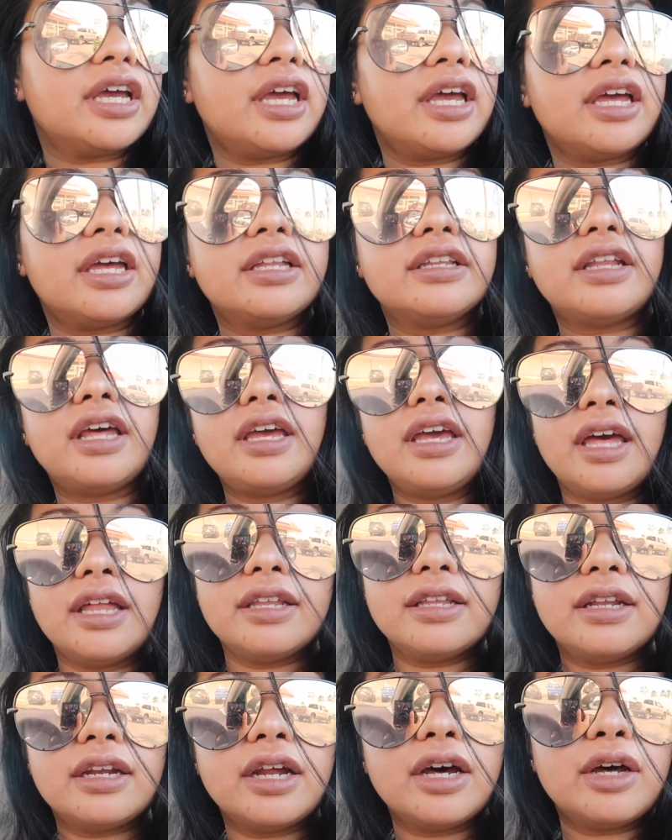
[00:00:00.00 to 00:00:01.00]
and I
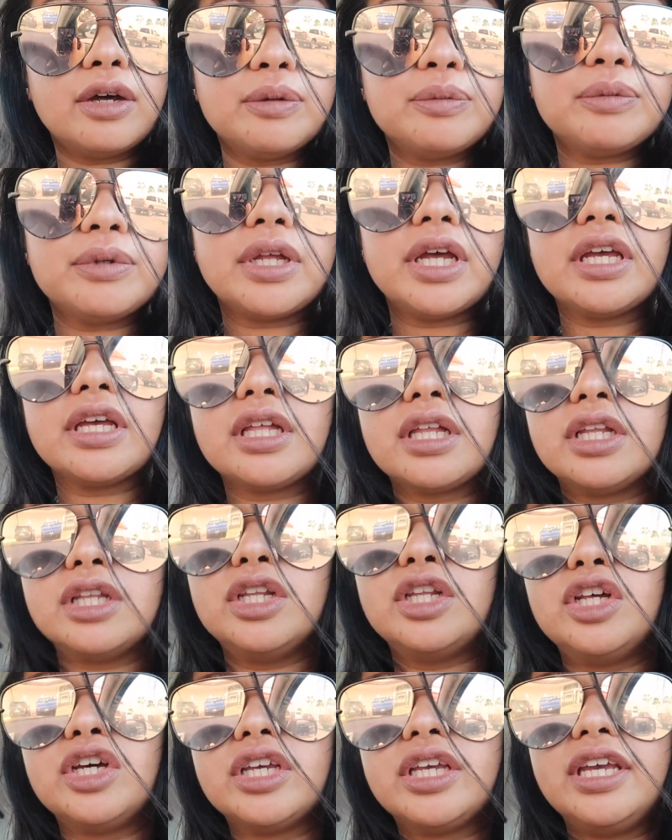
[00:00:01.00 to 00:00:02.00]
ended up like
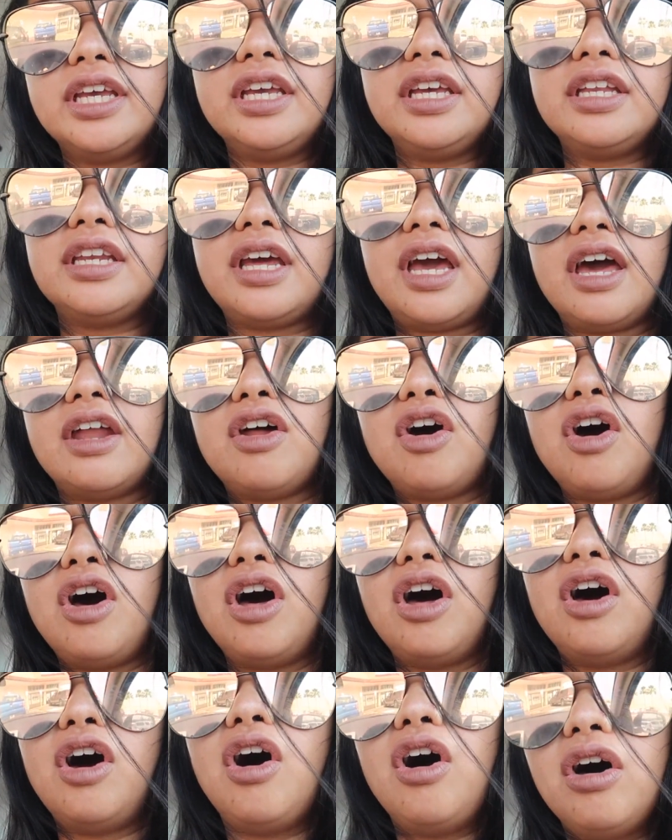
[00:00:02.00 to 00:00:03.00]
looking at
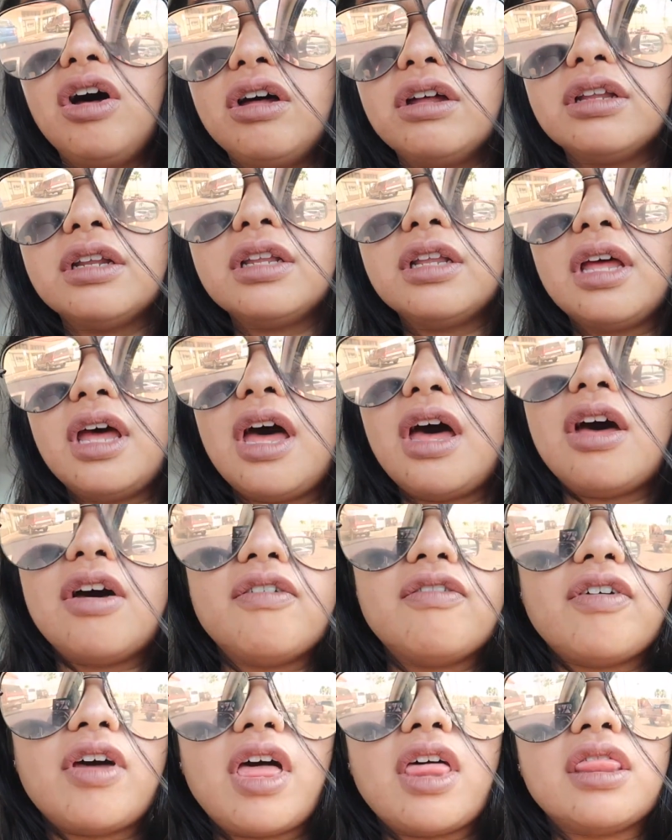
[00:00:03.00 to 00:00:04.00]
all
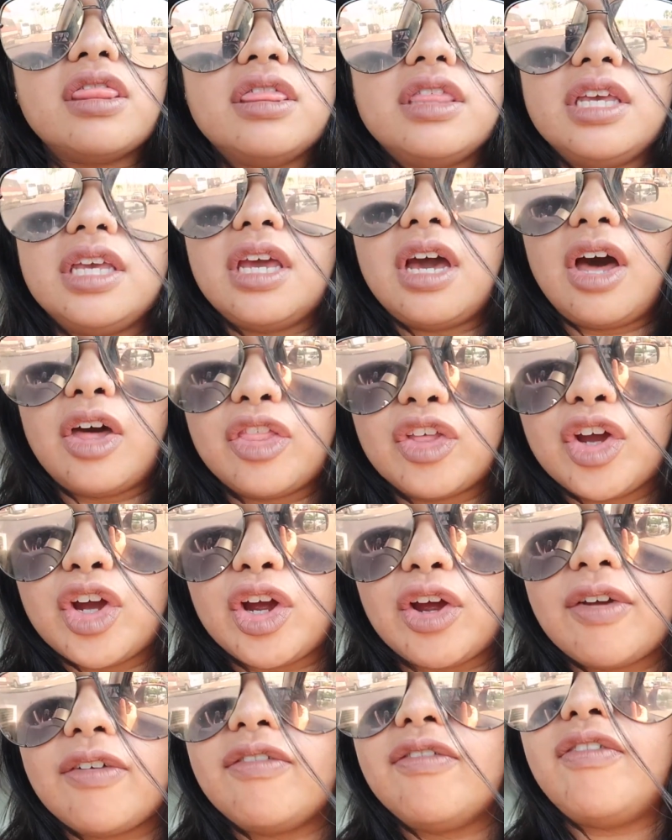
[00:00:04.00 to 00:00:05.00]
of the
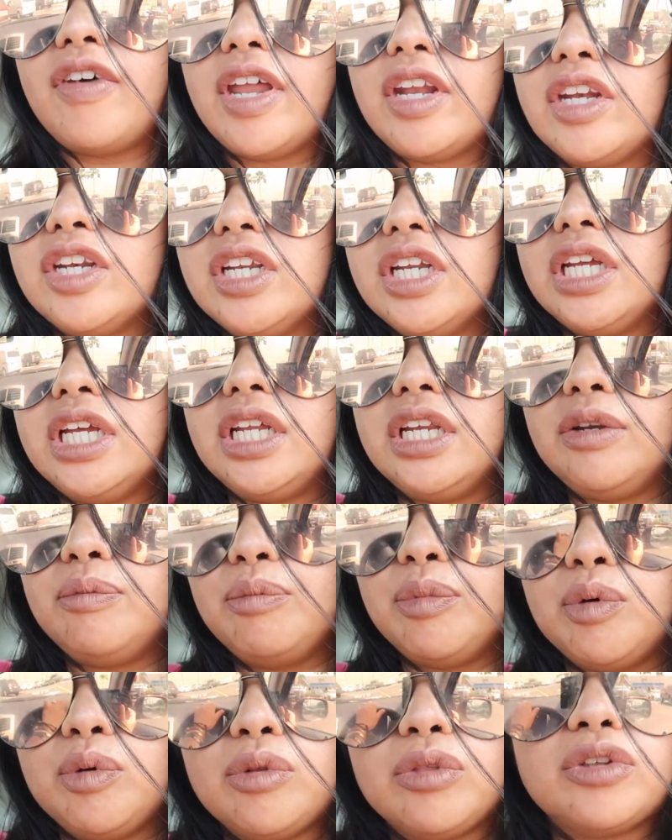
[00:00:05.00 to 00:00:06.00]
other vending
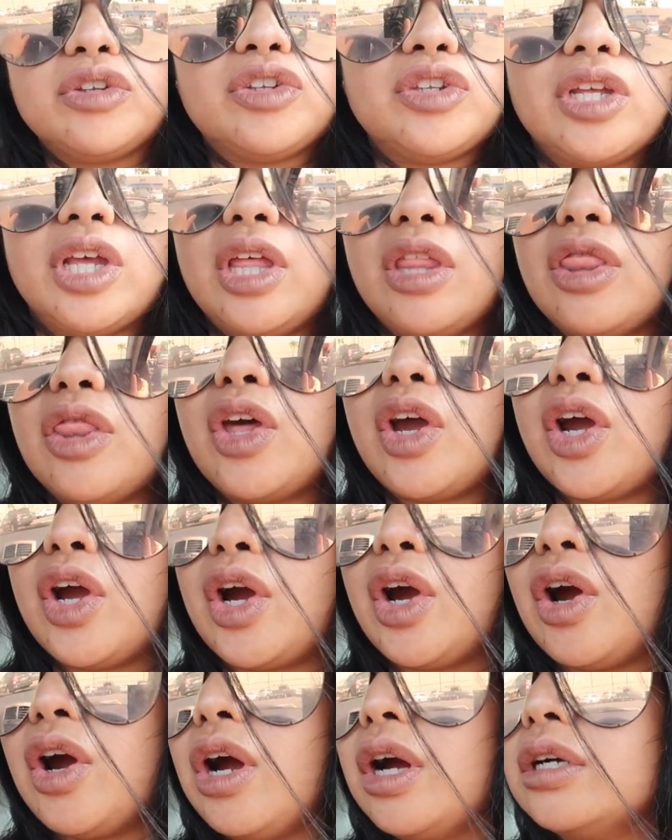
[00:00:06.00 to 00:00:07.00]
booths in
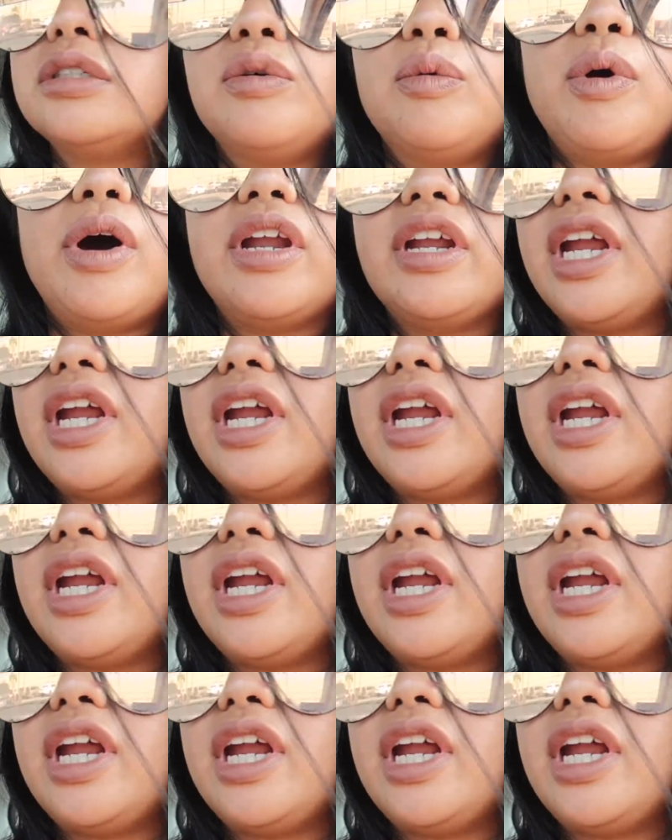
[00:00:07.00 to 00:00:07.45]
there. Why